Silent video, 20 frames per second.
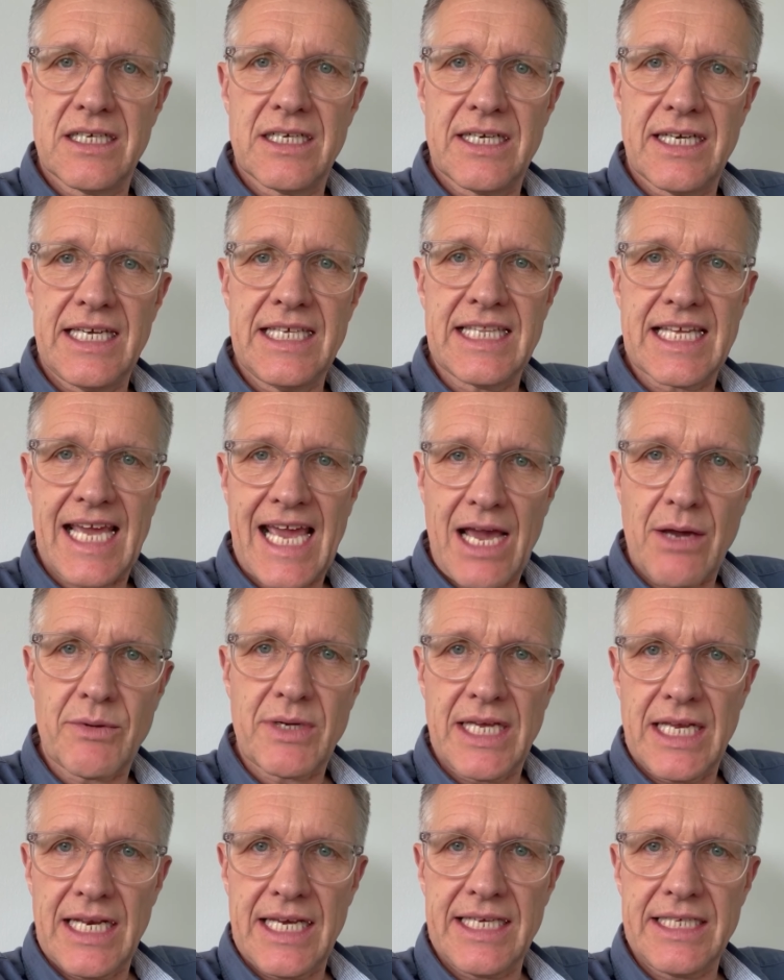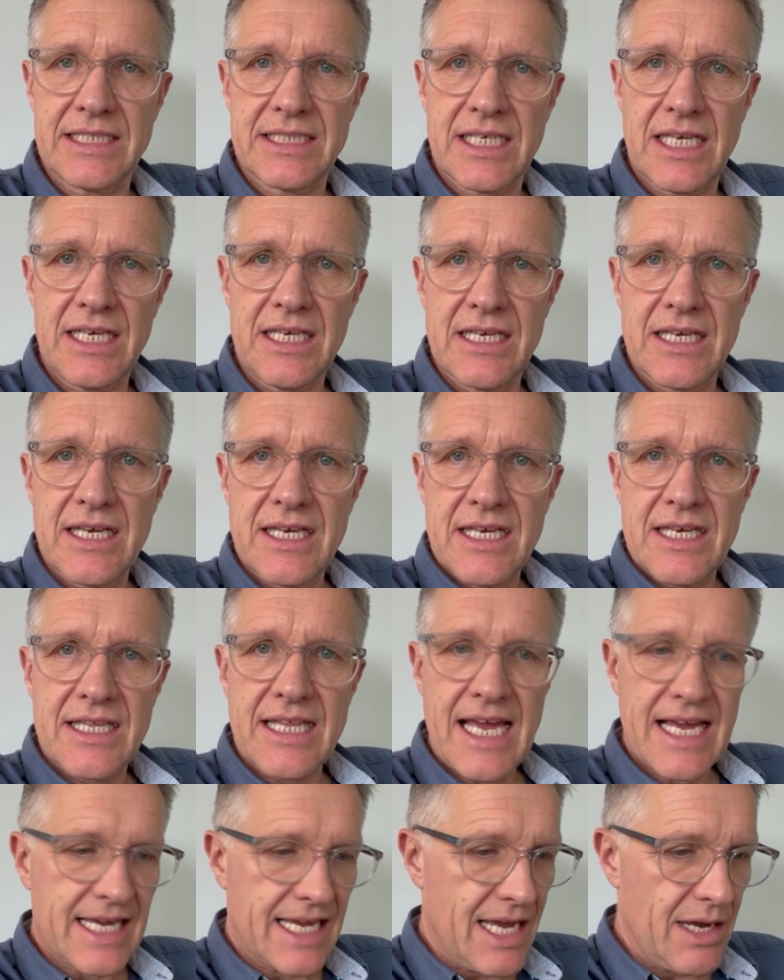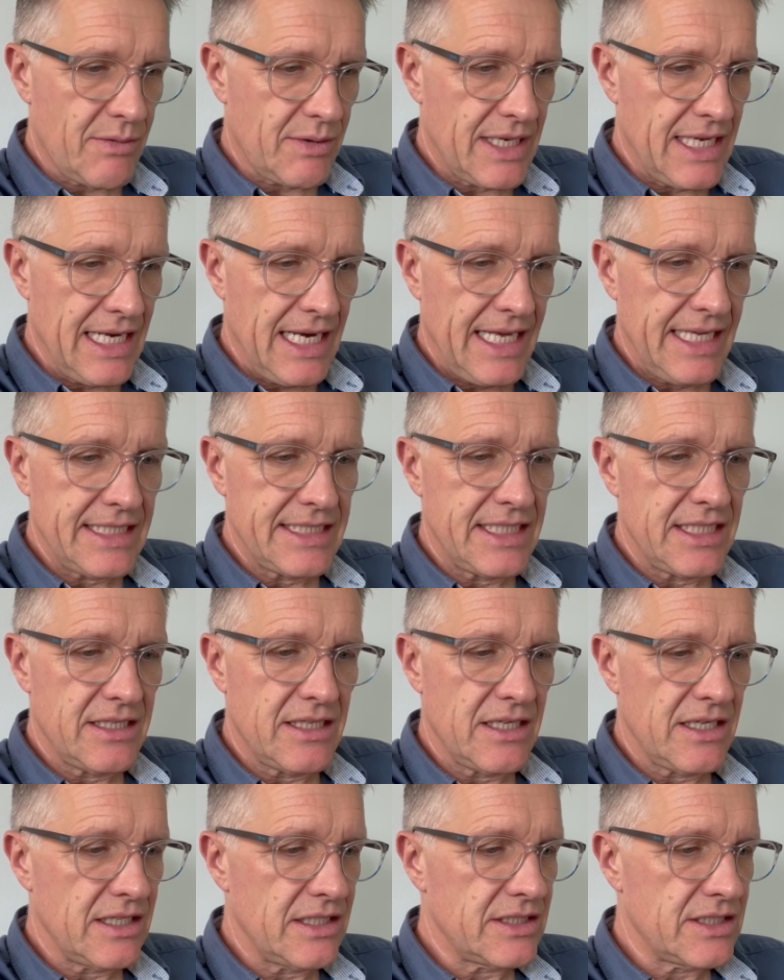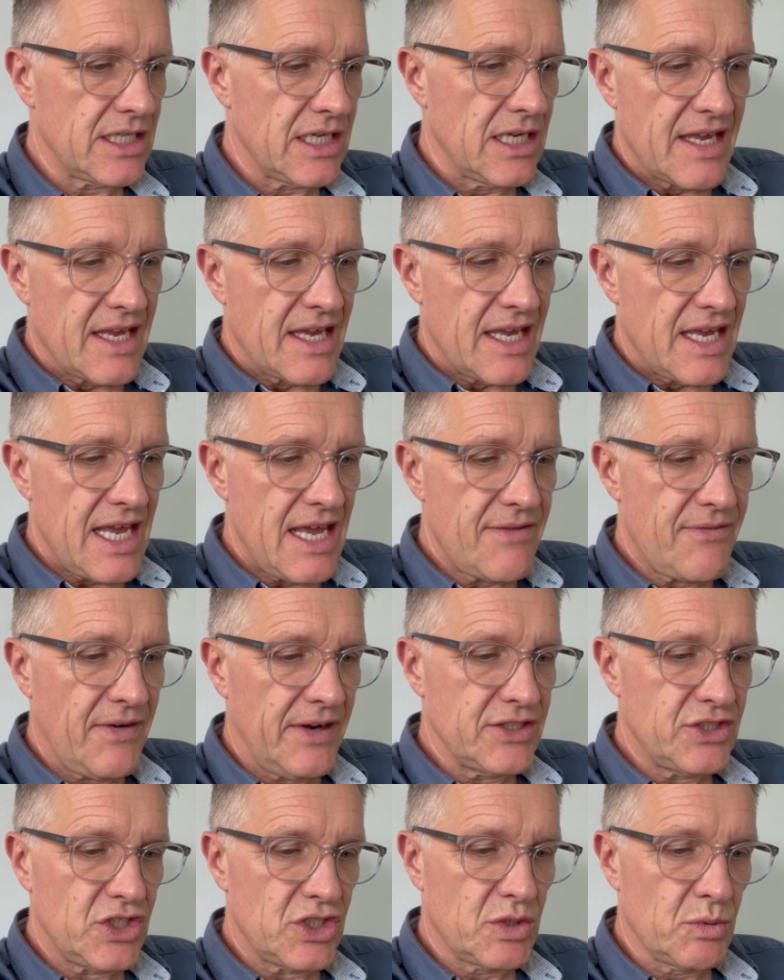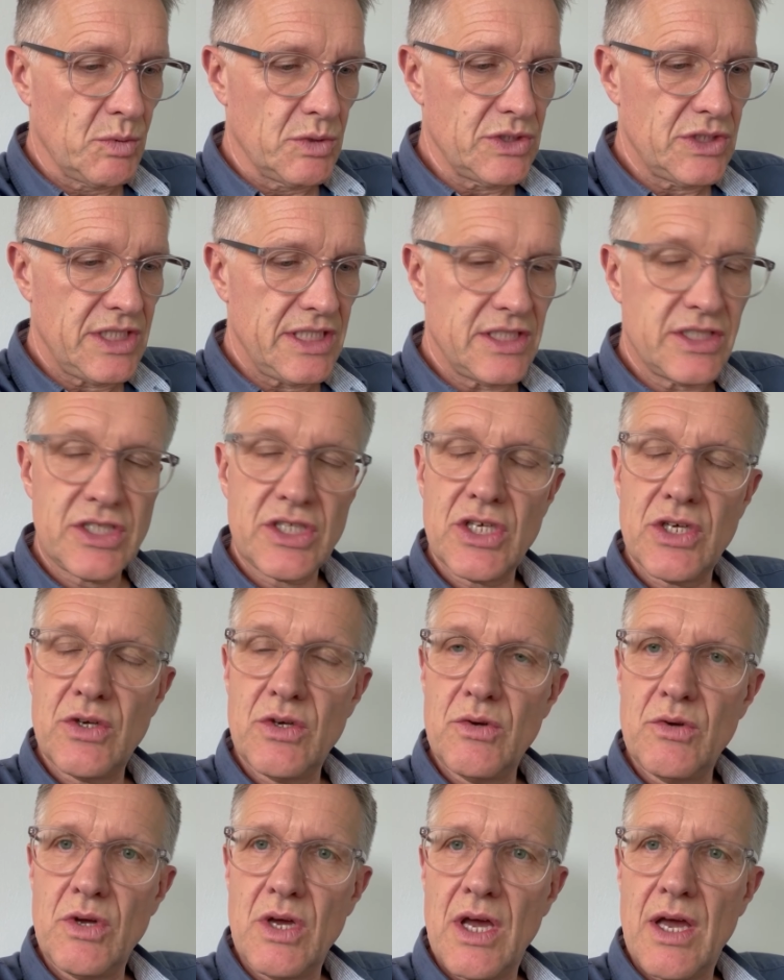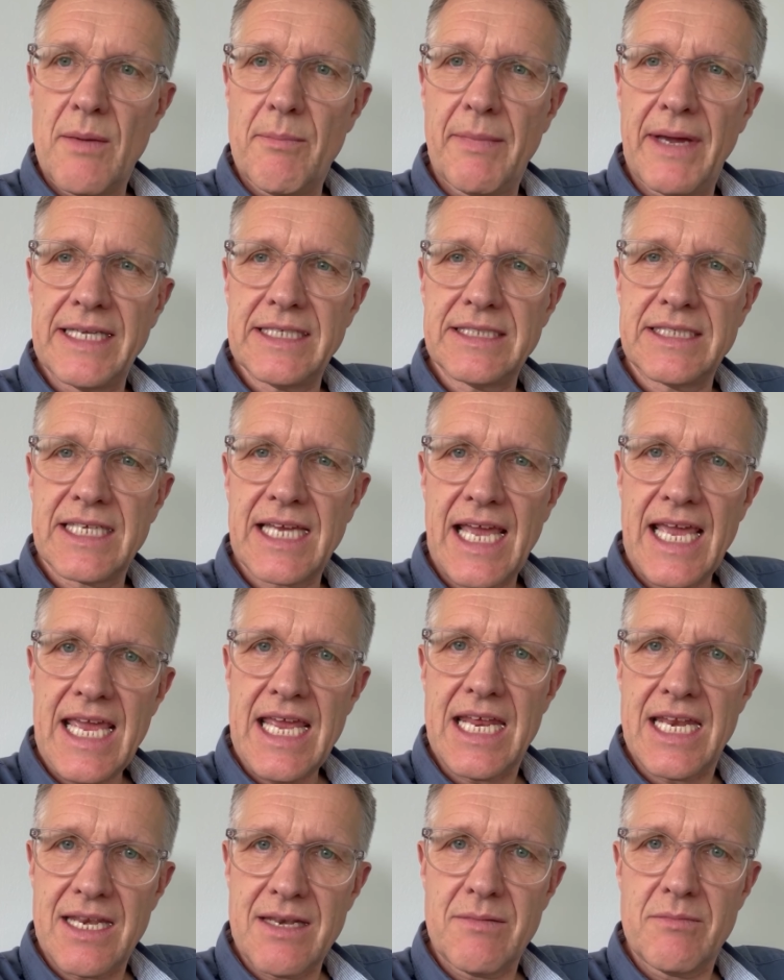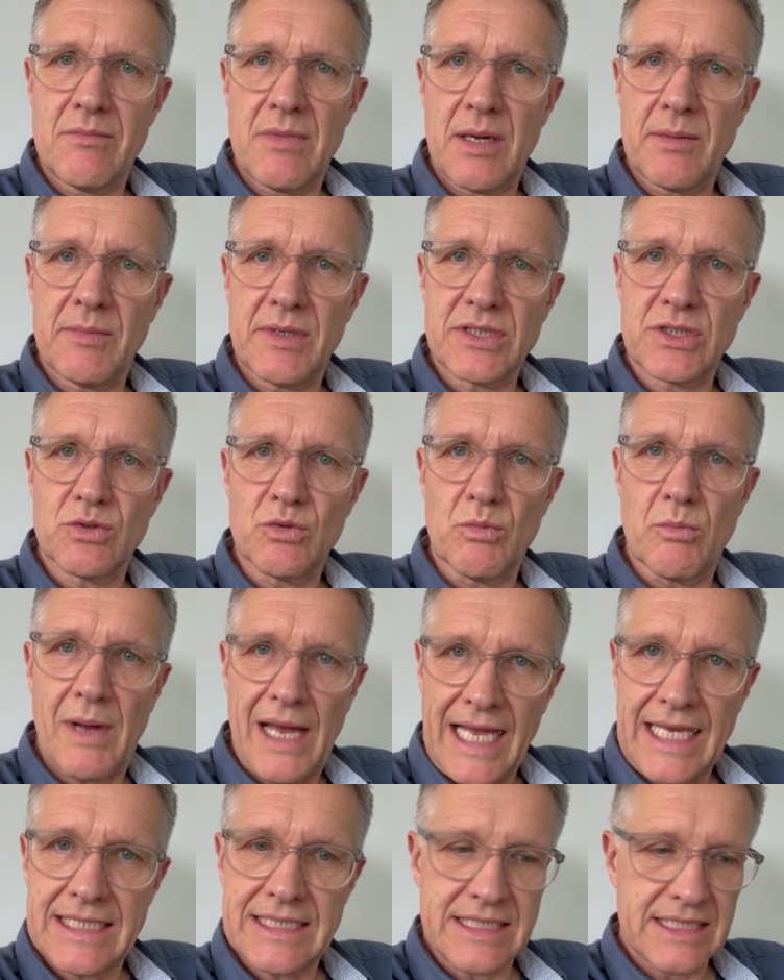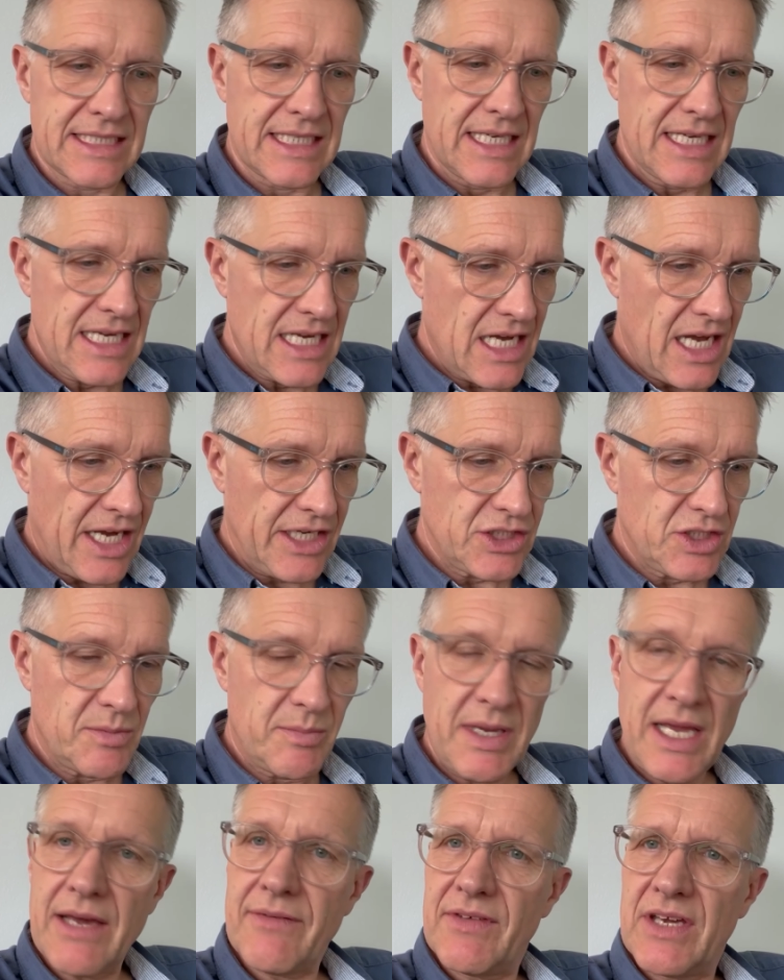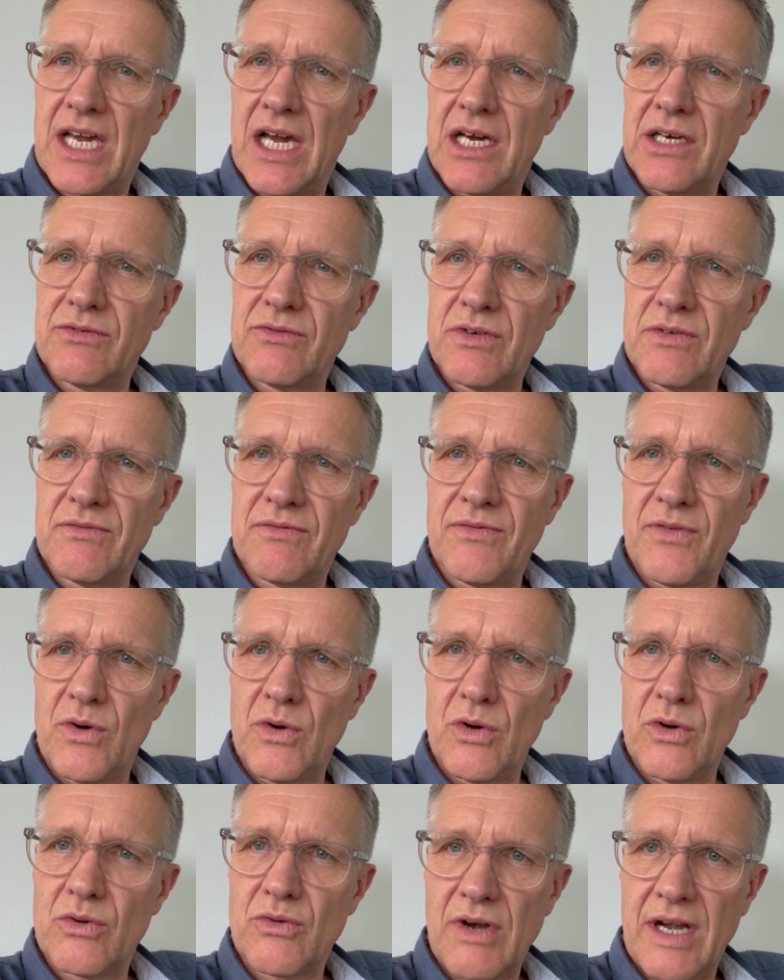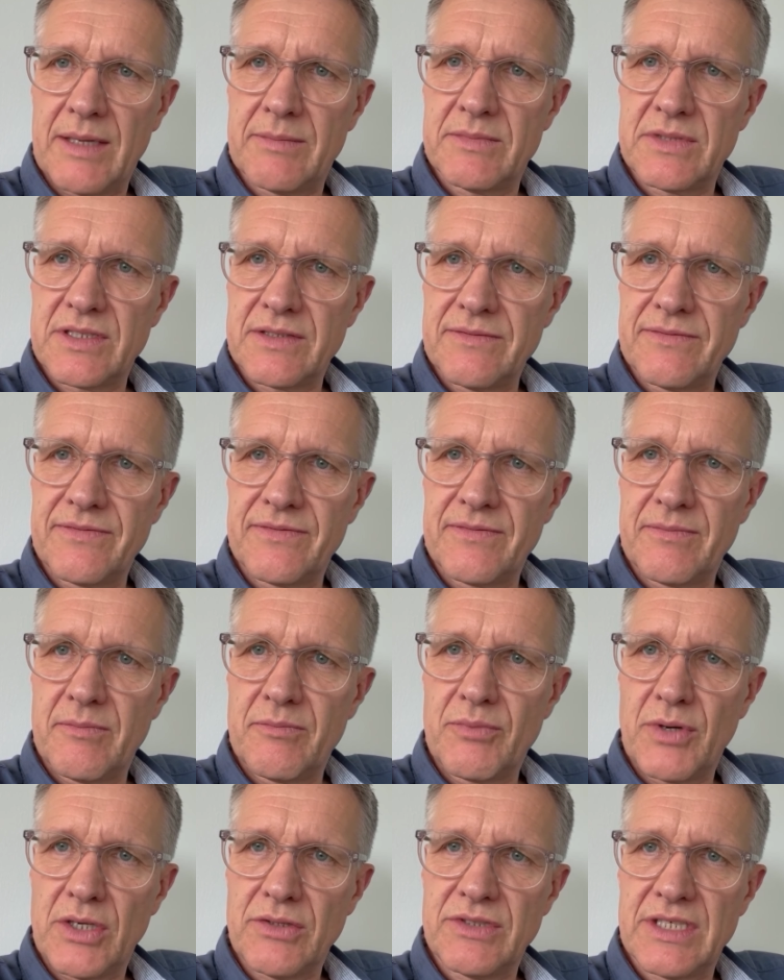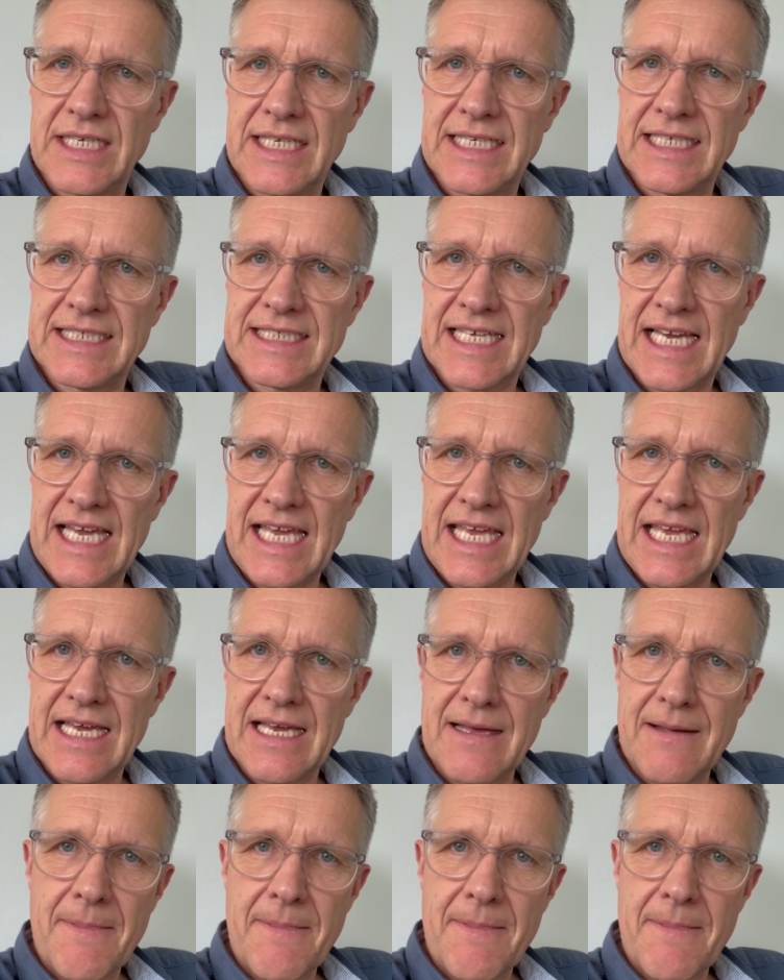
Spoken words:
In the calculator, that calculated that if I just wanted to maintain my muscle mass, I should be having 104 grams of protein a day.